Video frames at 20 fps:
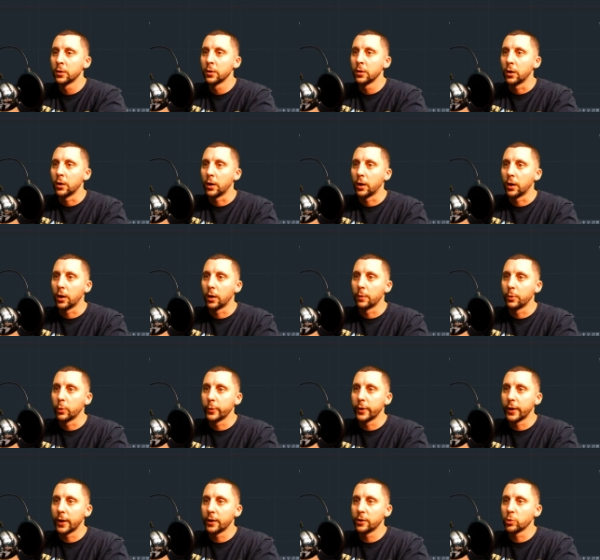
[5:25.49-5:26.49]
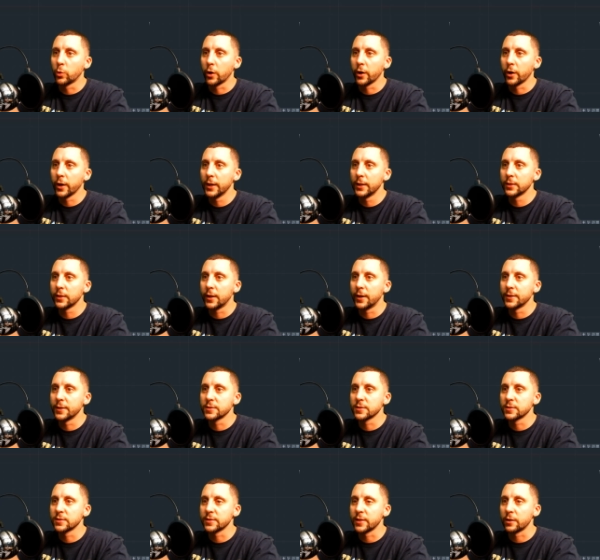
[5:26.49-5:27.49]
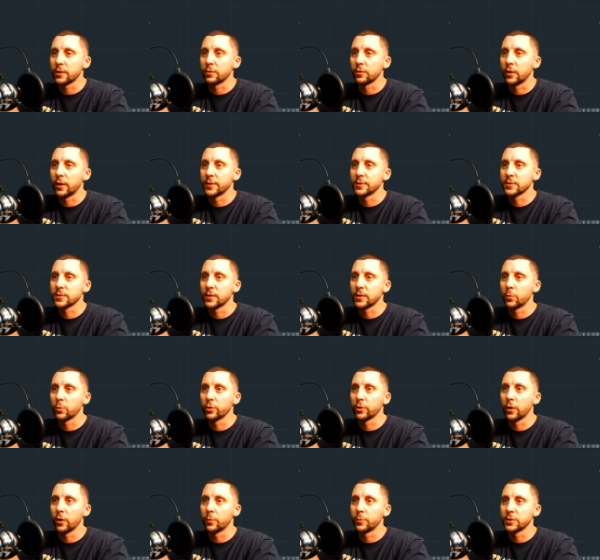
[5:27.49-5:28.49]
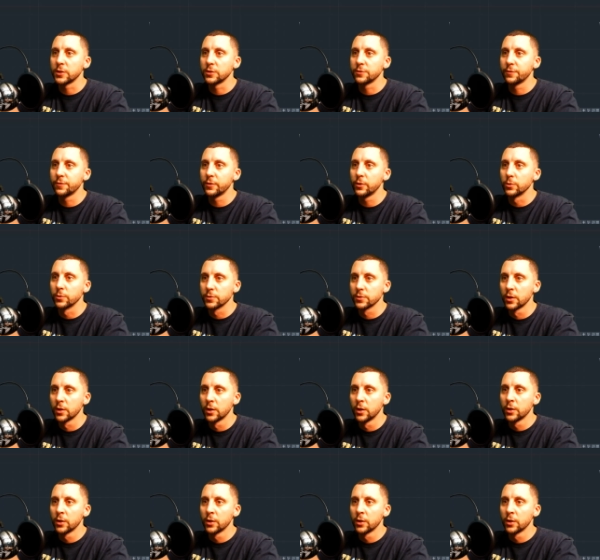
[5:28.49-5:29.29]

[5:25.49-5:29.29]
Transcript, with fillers: Uh, but we got to do our hidden lines and center lines, and then we're done with these views.